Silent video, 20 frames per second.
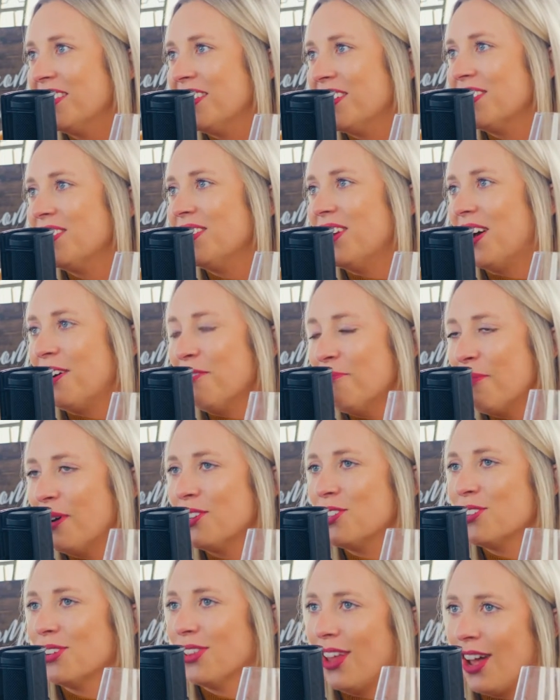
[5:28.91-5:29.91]
There's not
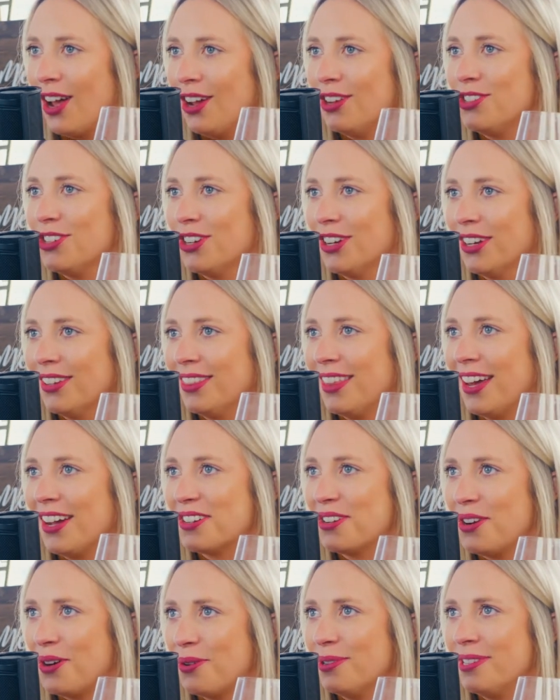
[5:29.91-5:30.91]
much logic
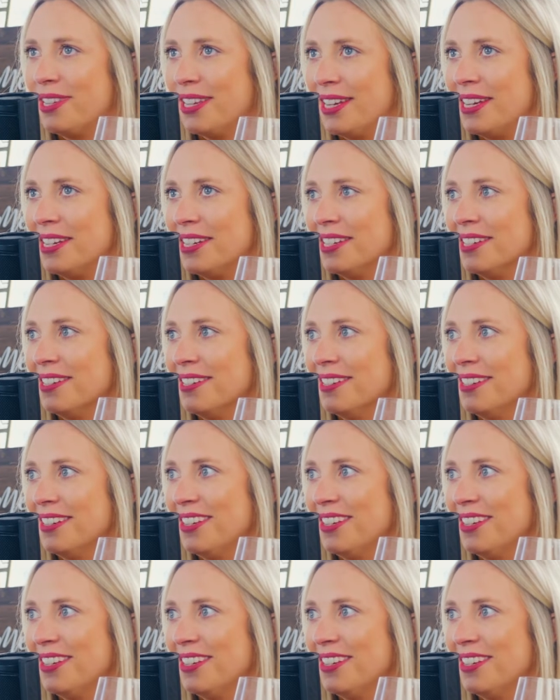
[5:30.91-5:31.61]
that goes in